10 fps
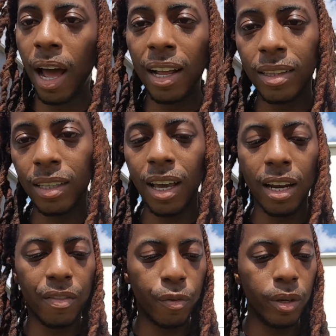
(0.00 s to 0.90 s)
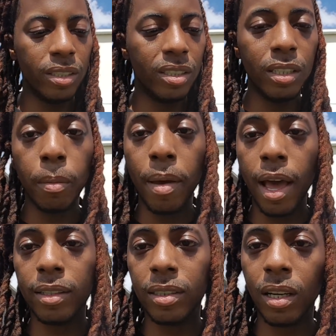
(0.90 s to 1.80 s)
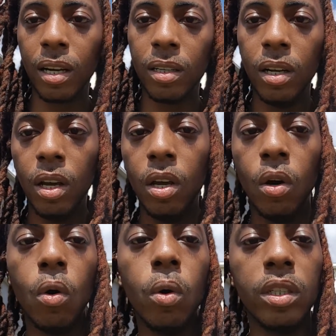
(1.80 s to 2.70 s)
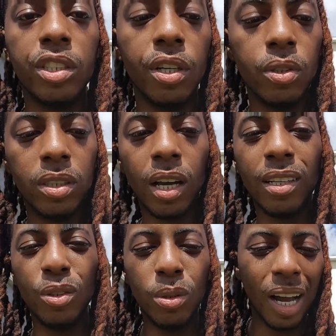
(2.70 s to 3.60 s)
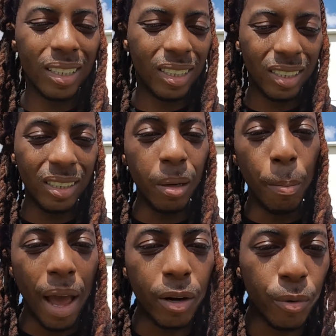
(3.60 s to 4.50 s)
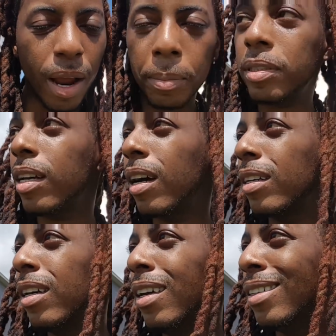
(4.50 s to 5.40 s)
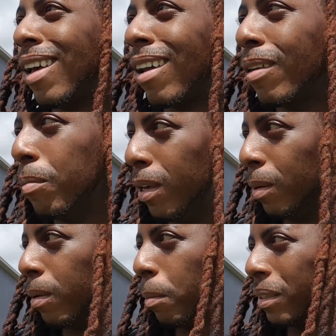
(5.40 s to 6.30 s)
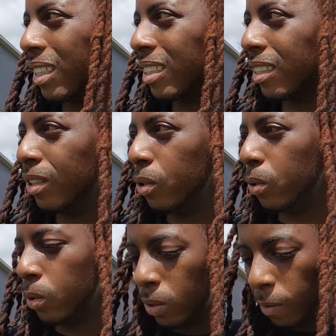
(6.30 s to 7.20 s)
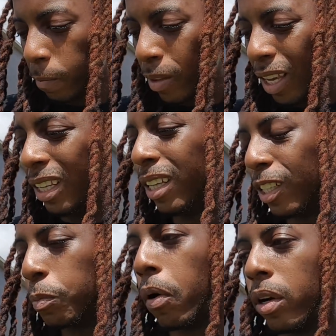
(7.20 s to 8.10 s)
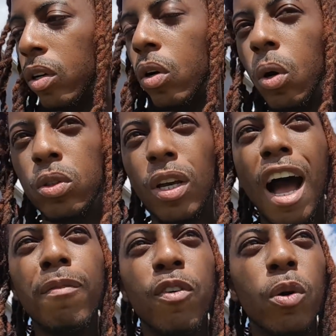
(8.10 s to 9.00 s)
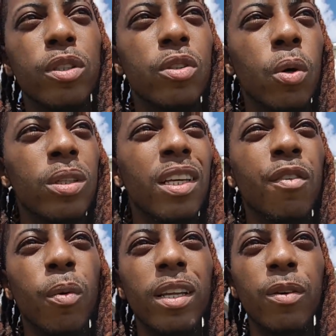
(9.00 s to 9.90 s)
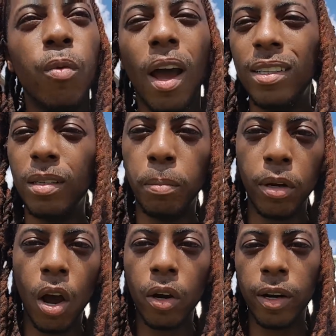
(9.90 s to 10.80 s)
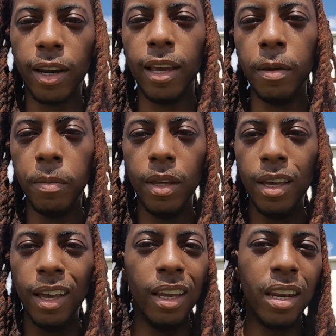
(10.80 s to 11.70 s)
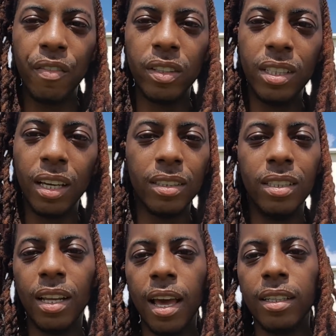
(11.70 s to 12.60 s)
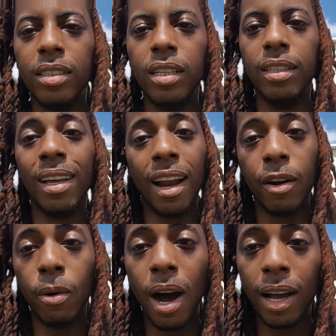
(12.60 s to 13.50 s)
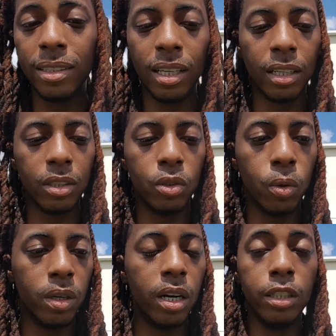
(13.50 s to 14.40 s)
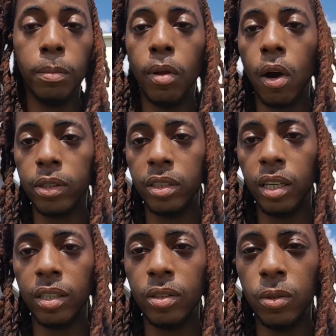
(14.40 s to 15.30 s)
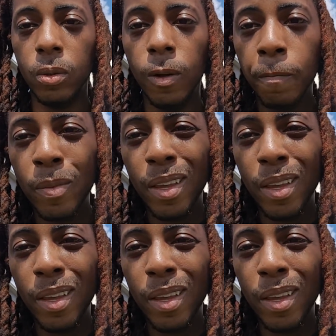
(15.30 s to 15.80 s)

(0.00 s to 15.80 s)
But I think y'all never really seen the bad side or the chill side. You guys just seen the battle rap side that ain't me, man. But the son, dude, he did his part in the culture. I've always noticed, even when he writes a blogger name, he never take it to that extent that I know I take it to and other bloggers take it to.